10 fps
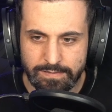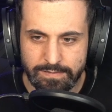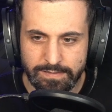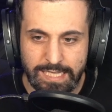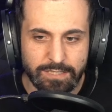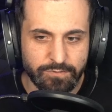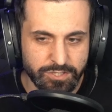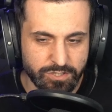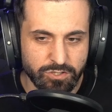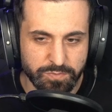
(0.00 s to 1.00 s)
That definitely
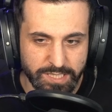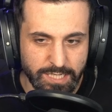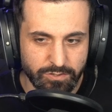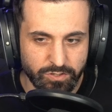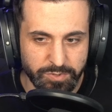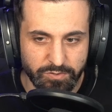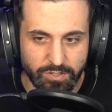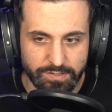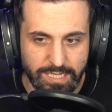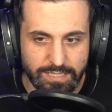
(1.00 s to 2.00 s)
slows me down, don't get me
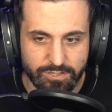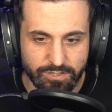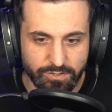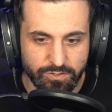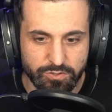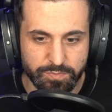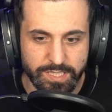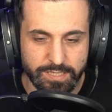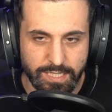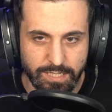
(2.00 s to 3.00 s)
wrong. That slows
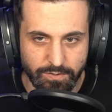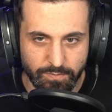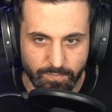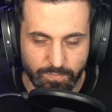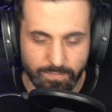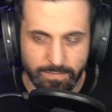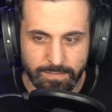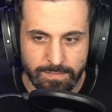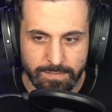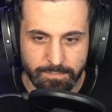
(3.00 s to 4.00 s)
me down.
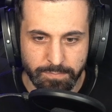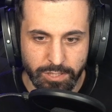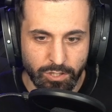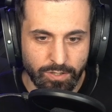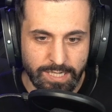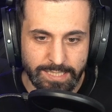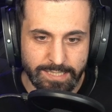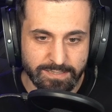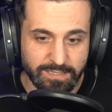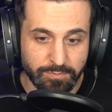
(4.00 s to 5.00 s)
But all I need
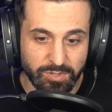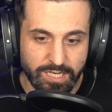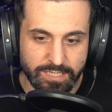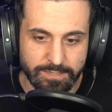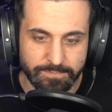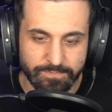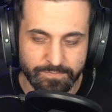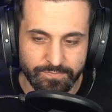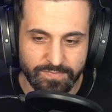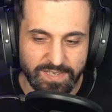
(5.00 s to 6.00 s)
is another Brock.
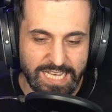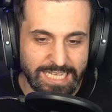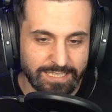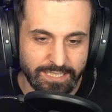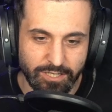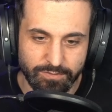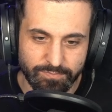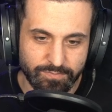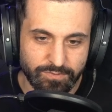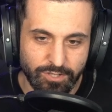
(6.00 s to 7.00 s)
And, you know,
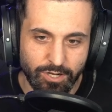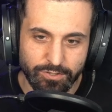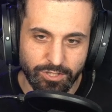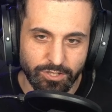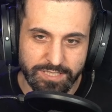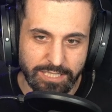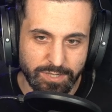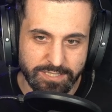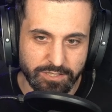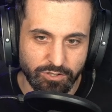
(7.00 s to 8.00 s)
don't take what
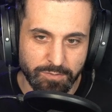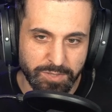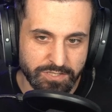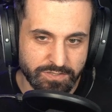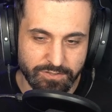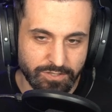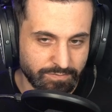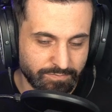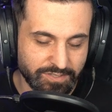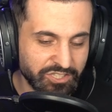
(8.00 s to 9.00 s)
I said to heart because
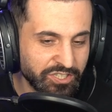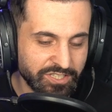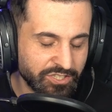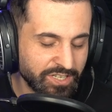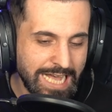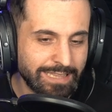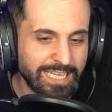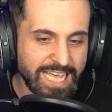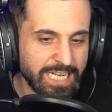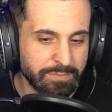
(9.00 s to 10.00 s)
you're not
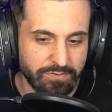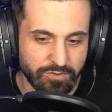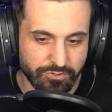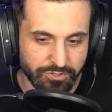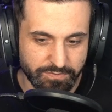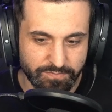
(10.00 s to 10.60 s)
the anime version.